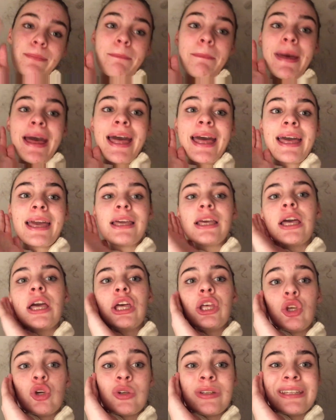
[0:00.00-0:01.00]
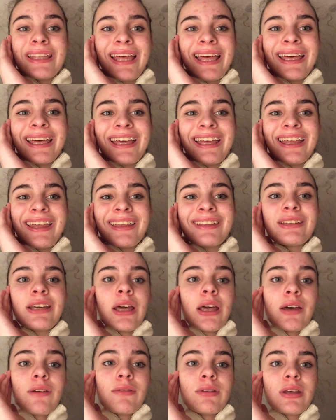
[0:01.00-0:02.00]
Bye. Good night.
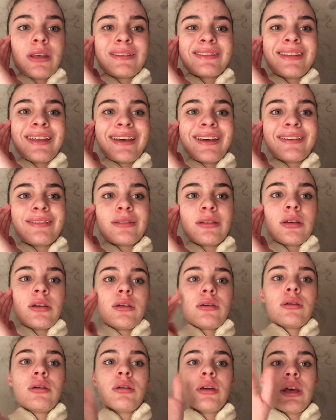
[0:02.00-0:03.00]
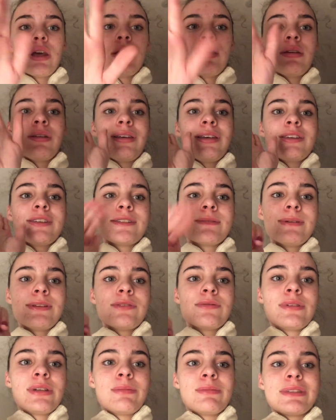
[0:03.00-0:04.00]
Have a nice night. Okay. Sweet
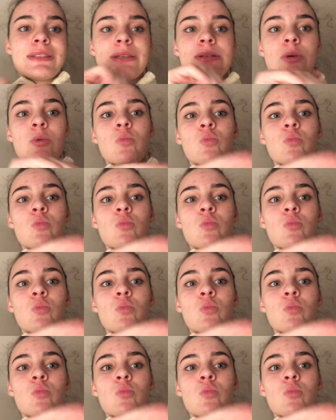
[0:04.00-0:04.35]
dreams.